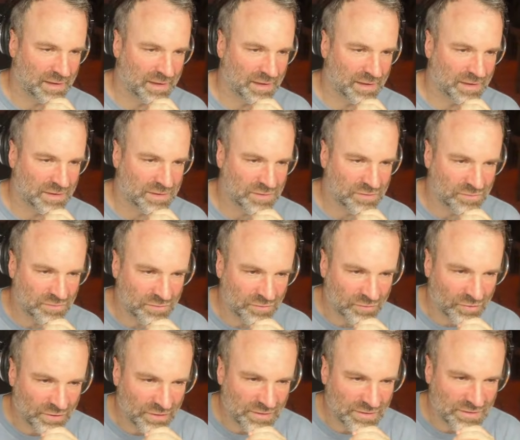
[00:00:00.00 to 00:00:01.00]
you've
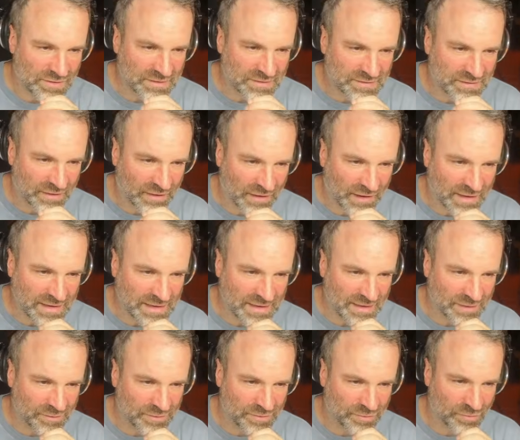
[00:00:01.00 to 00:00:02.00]
got a tiny
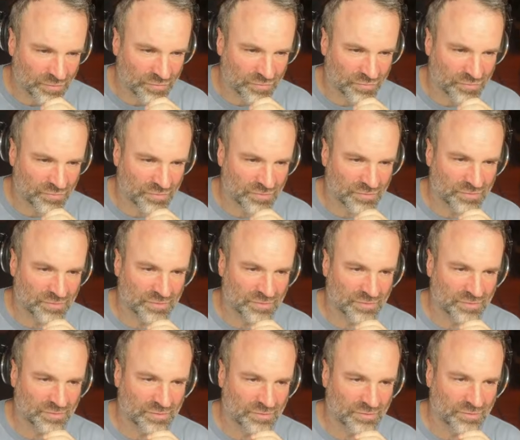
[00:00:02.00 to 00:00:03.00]
little sort of
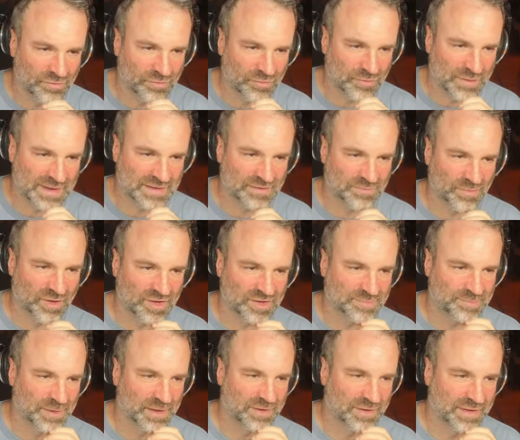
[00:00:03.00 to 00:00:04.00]
randomize
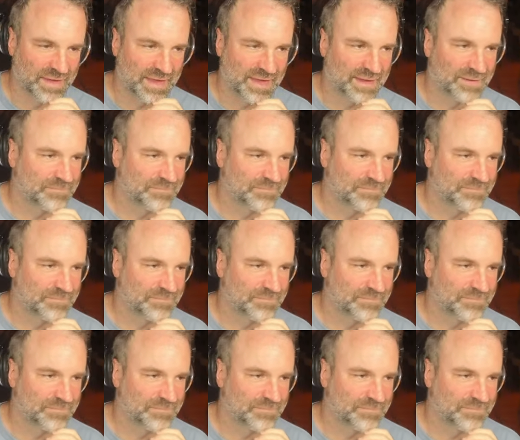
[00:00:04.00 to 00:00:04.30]
button there.